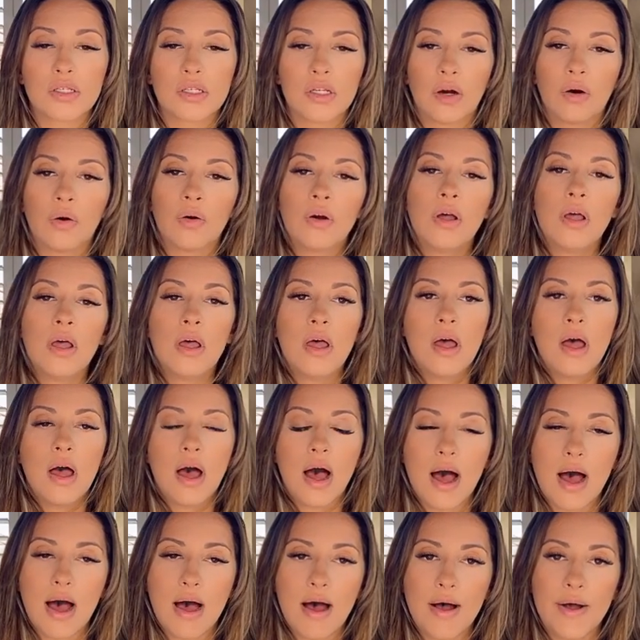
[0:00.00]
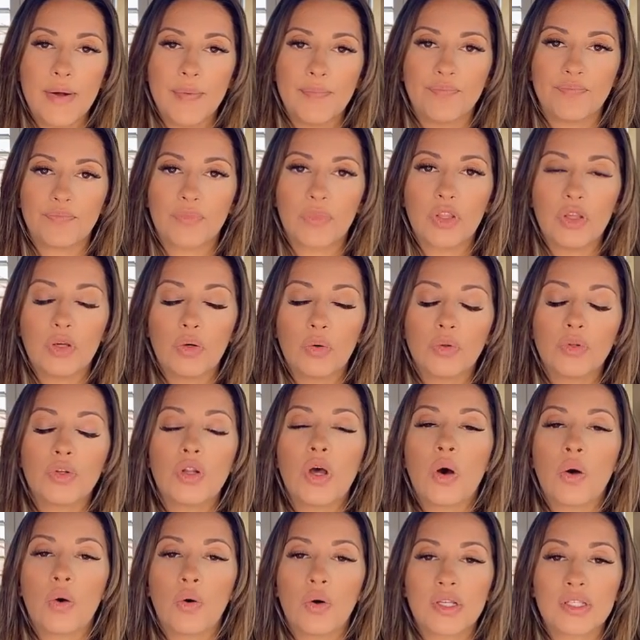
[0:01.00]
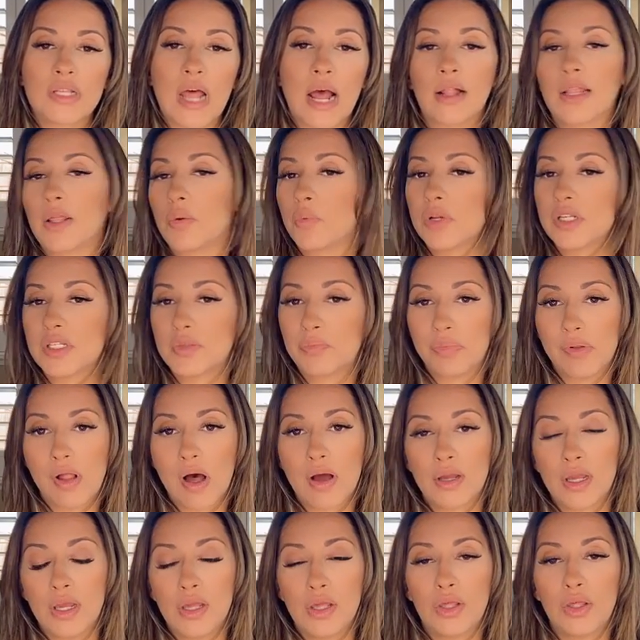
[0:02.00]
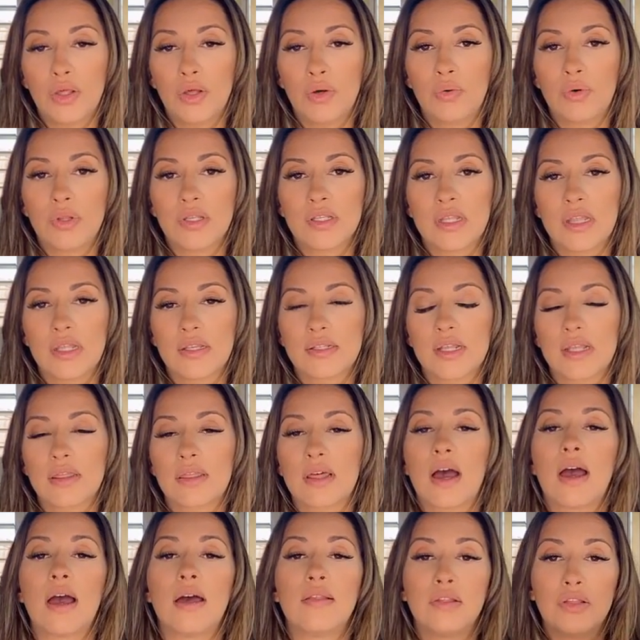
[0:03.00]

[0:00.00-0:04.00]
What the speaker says: So you'll know exactly what's blocking you and things like that,